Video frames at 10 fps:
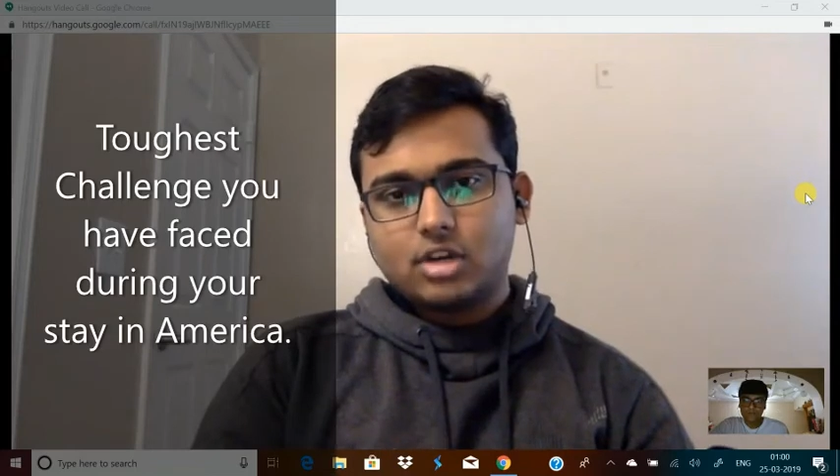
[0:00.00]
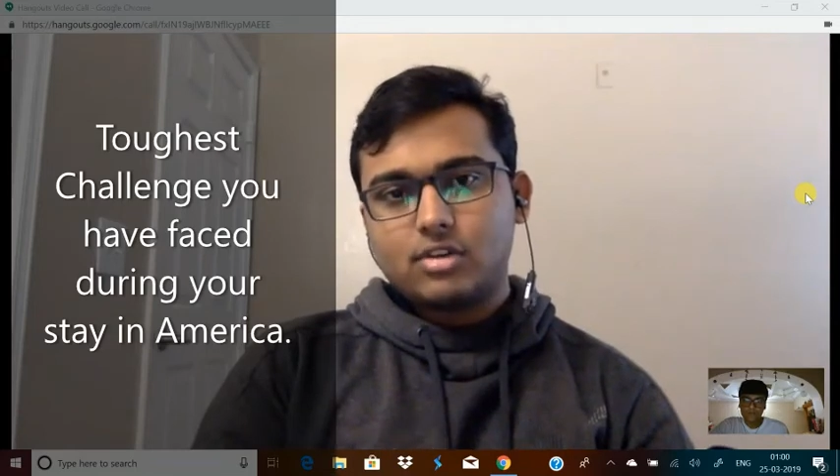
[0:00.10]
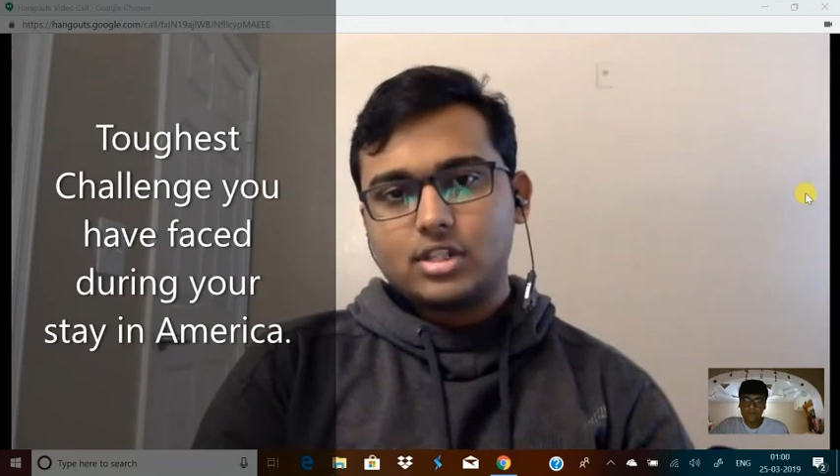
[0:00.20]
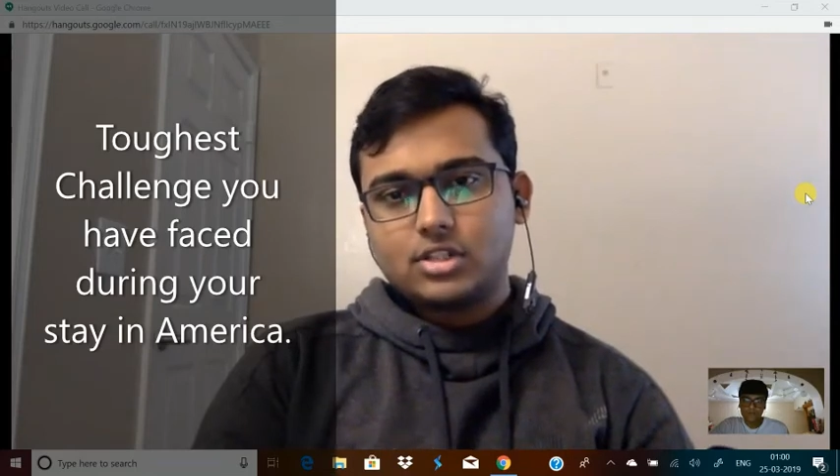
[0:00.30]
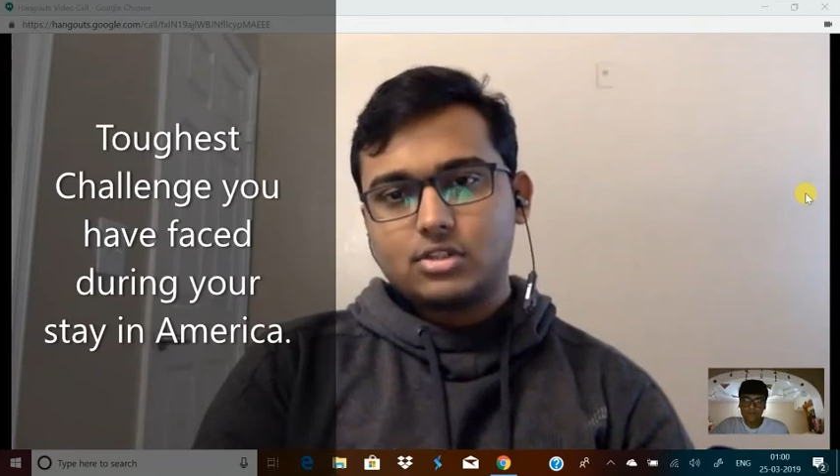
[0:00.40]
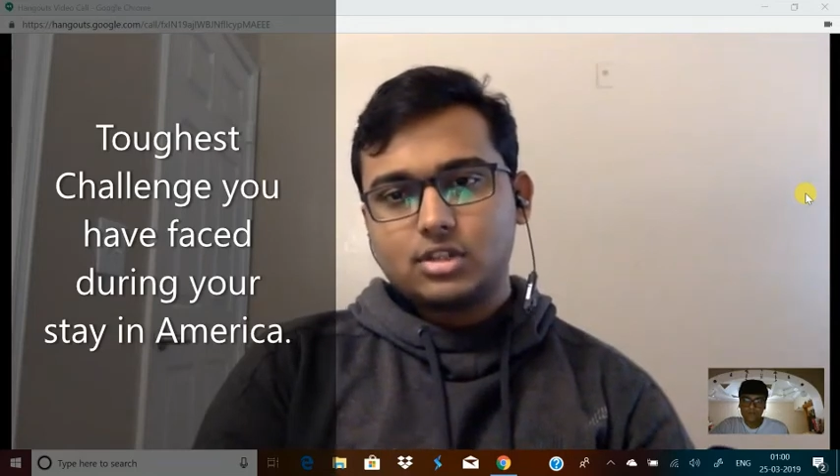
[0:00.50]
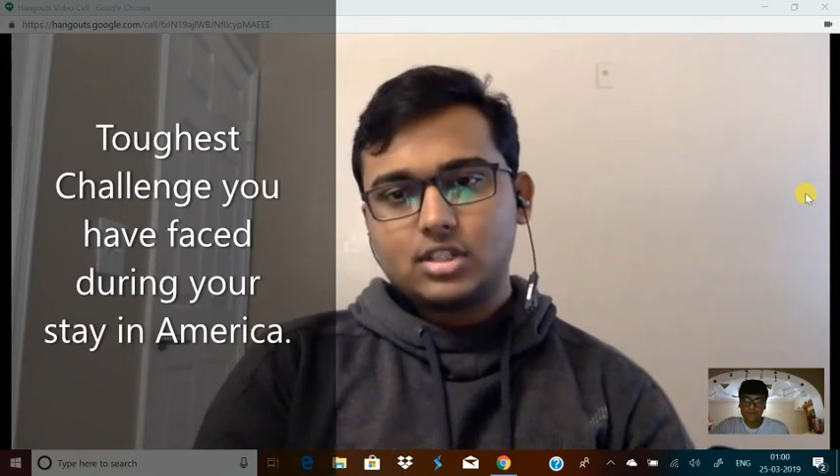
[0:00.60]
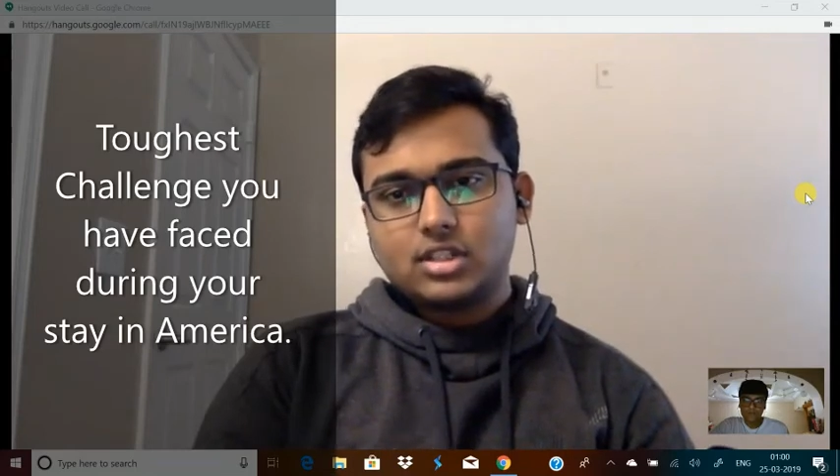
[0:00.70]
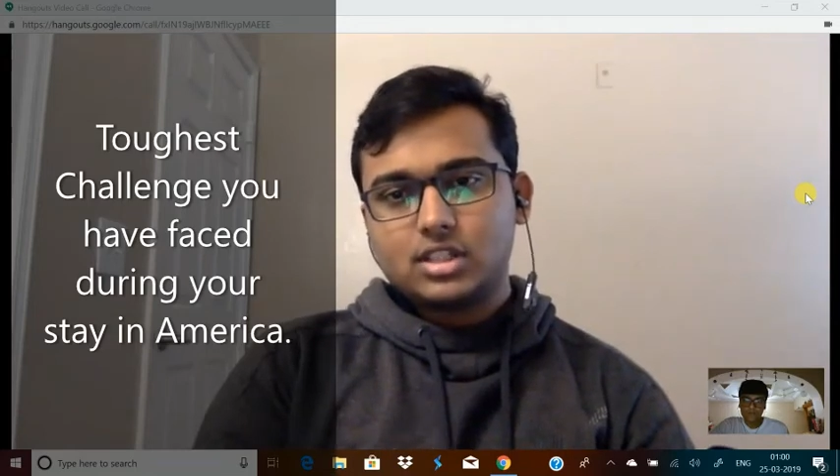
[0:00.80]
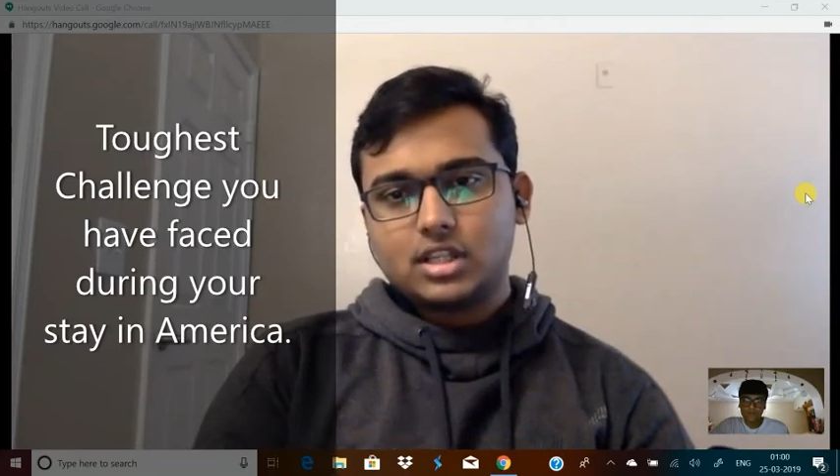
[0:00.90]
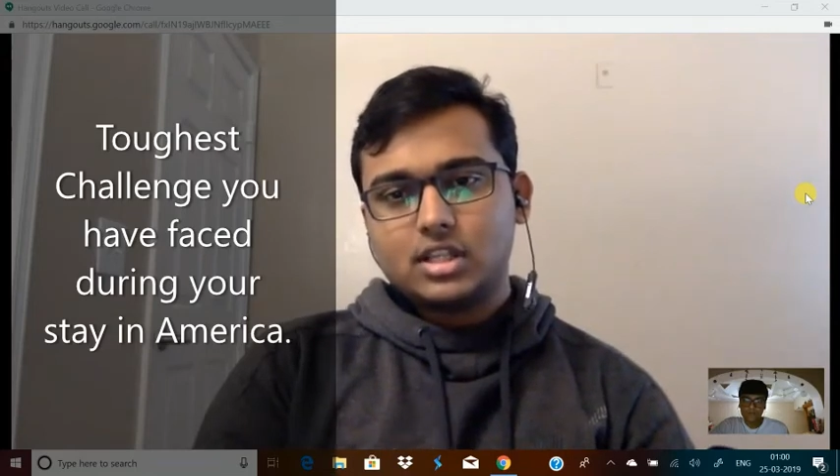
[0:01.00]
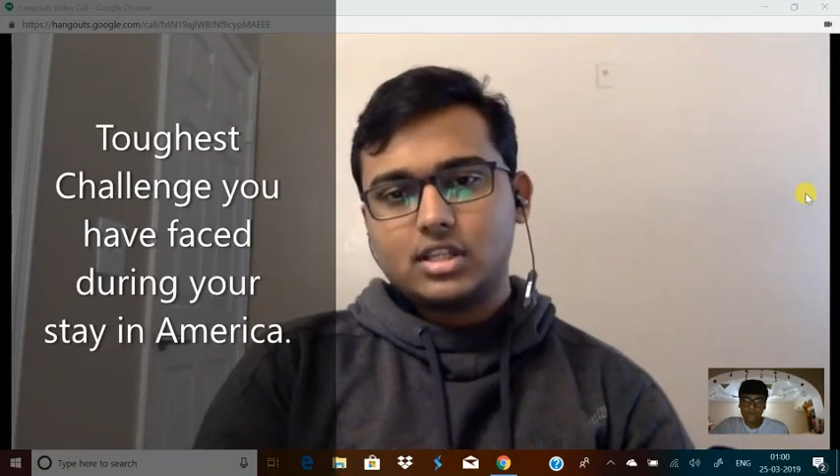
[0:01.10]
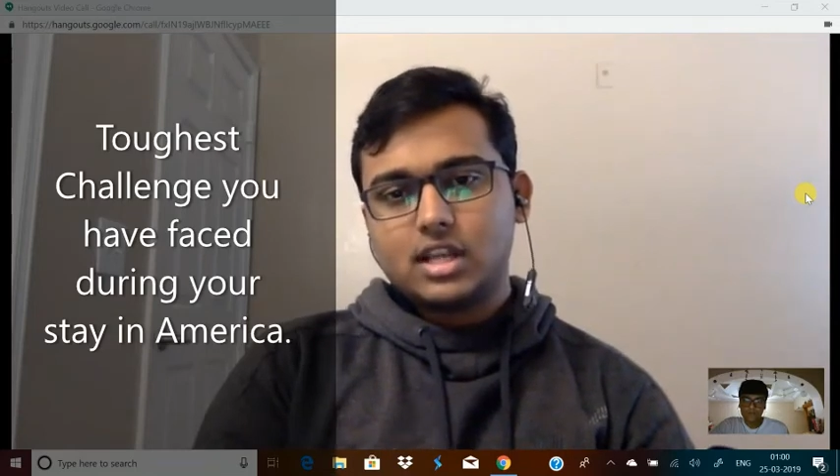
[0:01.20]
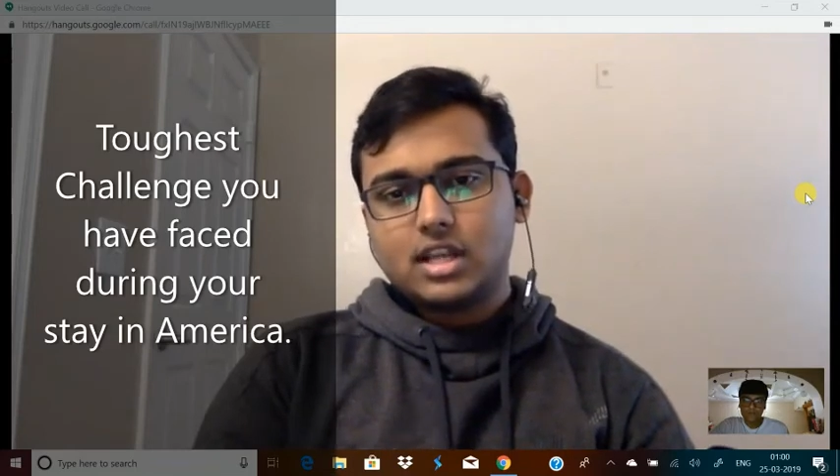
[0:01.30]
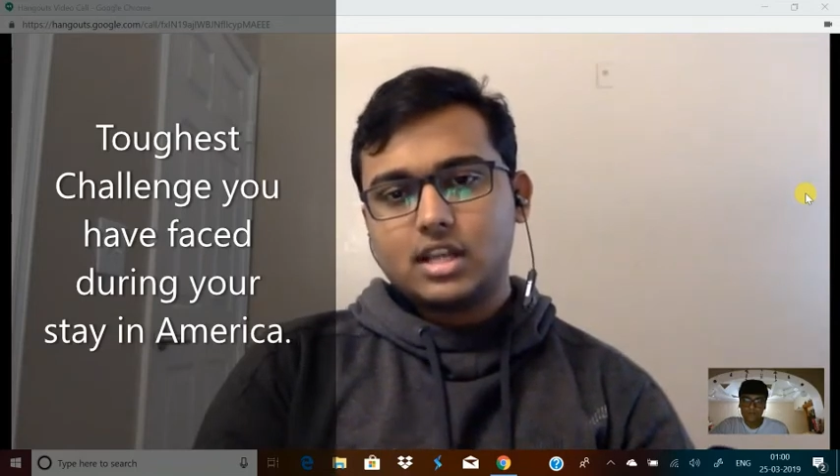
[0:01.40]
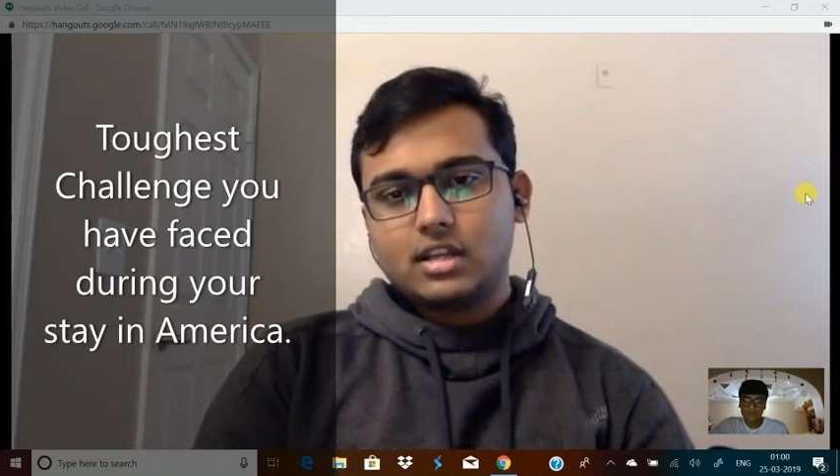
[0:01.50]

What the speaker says: situations change, I